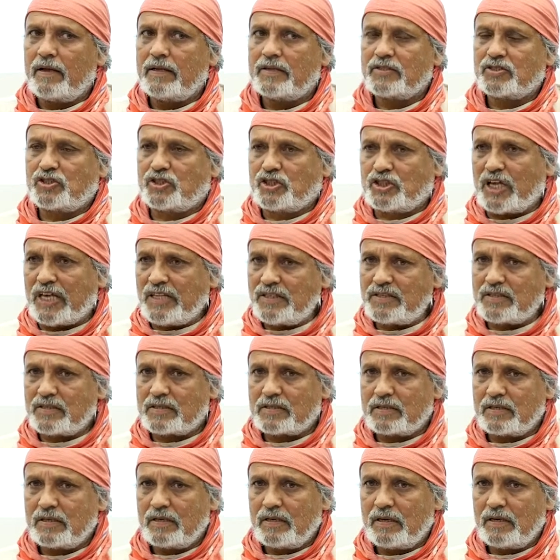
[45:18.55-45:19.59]

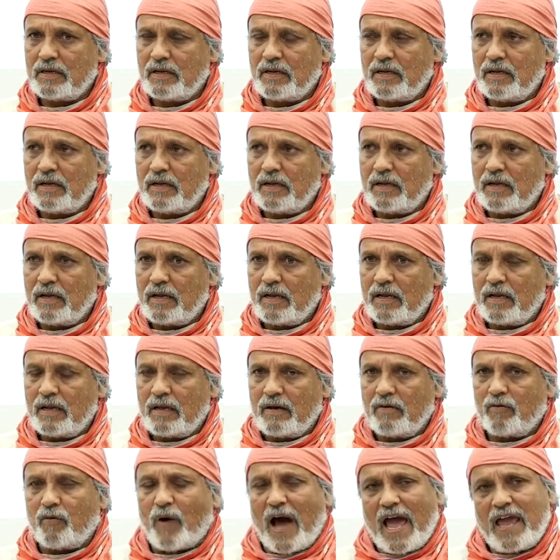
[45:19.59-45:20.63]
Since,
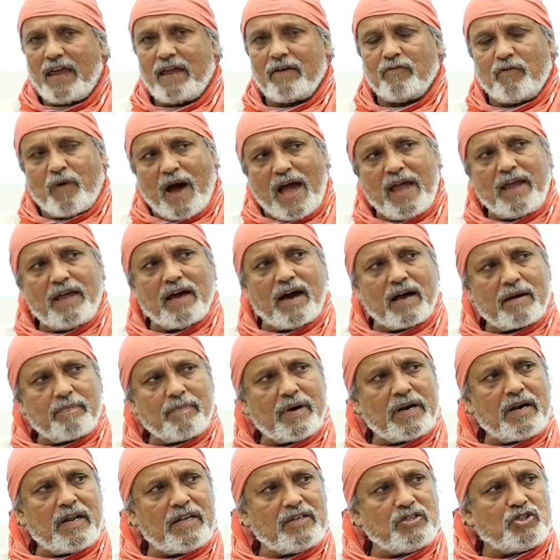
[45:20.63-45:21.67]
why
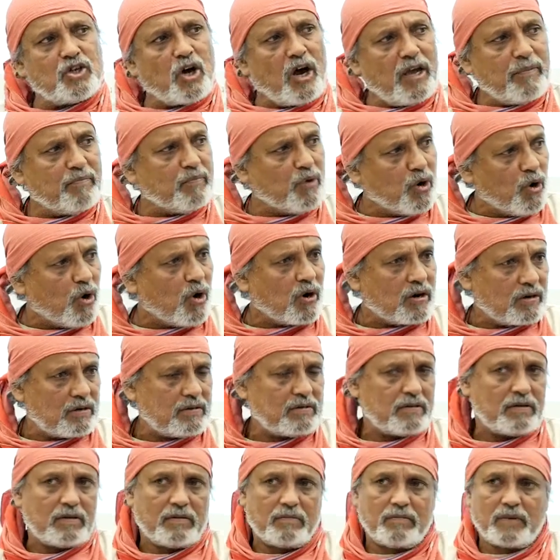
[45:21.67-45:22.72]
urban enjoy more?
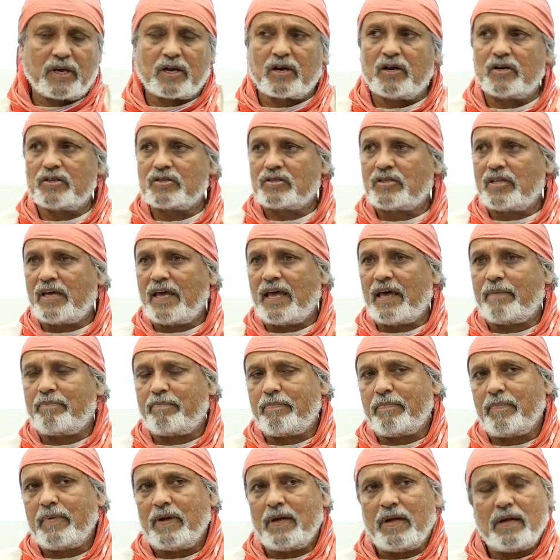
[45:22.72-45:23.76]
Because they have
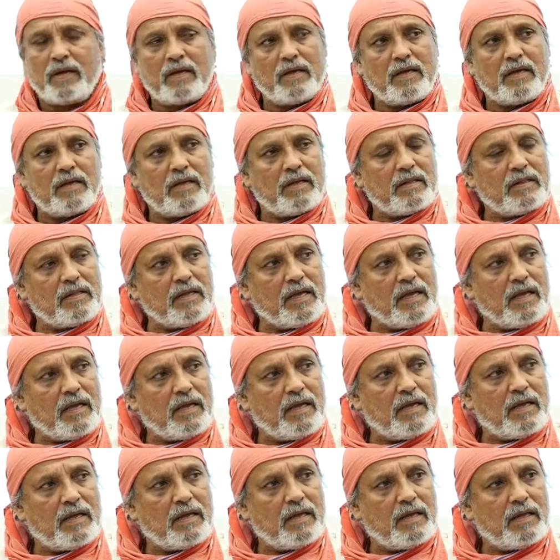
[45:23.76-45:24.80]
the
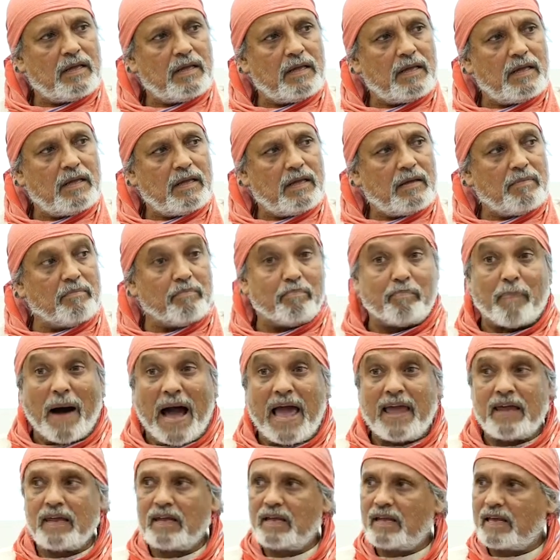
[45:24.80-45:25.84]

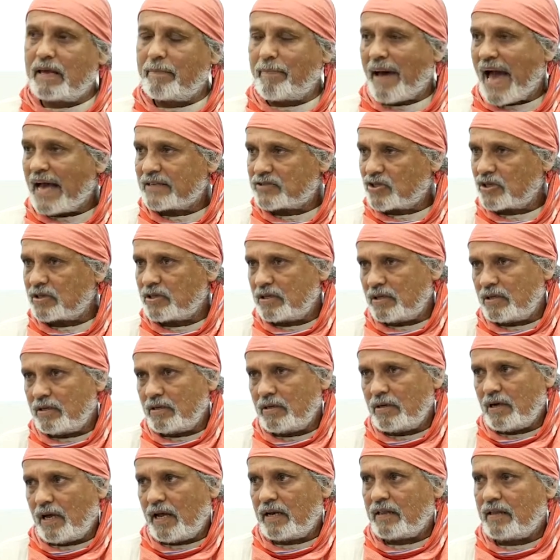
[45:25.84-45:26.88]
buying capacity
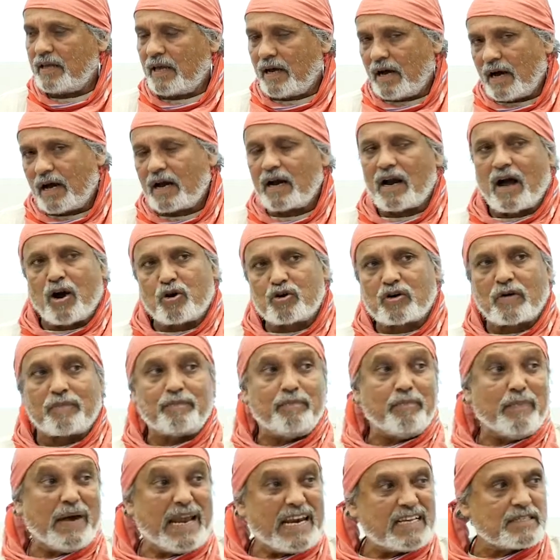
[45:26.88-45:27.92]
and they are out
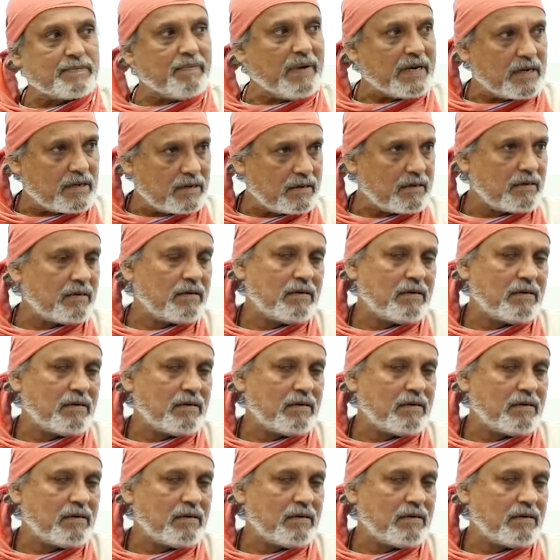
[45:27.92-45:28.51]
of management.